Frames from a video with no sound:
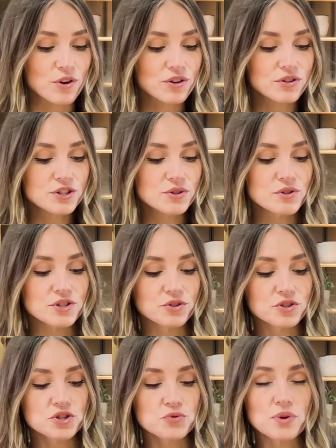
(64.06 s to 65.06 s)
what you'll do is
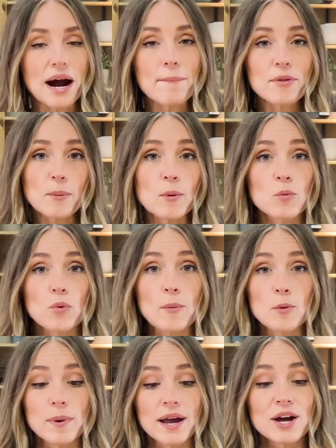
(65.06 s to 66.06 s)
you'll just wrap the
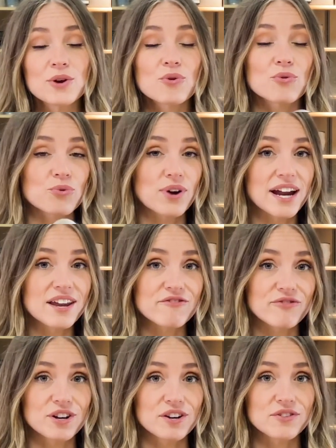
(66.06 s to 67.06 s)
rubber band right in
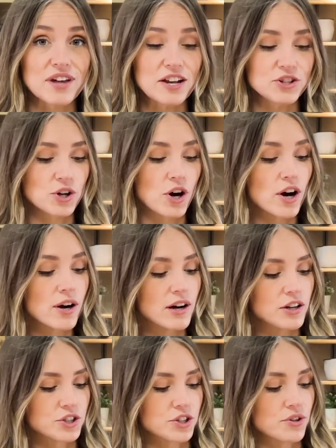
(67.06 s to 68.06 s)
front of that jar.
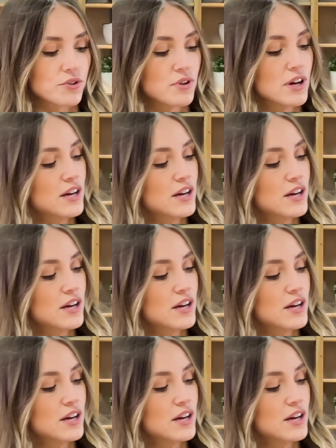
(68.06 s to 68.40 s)
I'll show you.